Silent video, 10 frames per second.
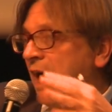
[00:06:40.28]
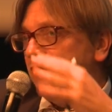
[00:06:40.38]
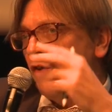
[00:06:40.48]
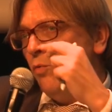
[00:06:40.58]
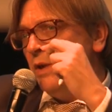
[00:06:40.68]

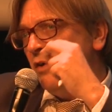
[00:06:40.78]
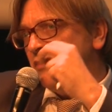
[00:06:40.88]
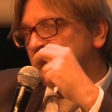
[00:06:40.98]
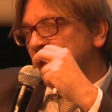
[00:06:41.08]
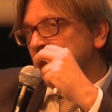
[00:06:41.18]
And so we are
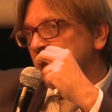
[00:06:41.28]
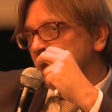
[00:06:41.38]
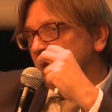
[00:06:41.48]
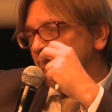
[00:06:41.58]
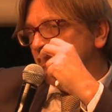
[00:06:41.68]

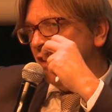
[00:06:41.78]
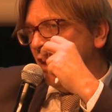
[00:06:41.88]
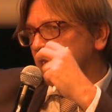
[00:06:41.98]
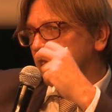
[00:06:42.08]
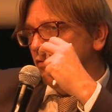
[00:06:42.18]
saying it's not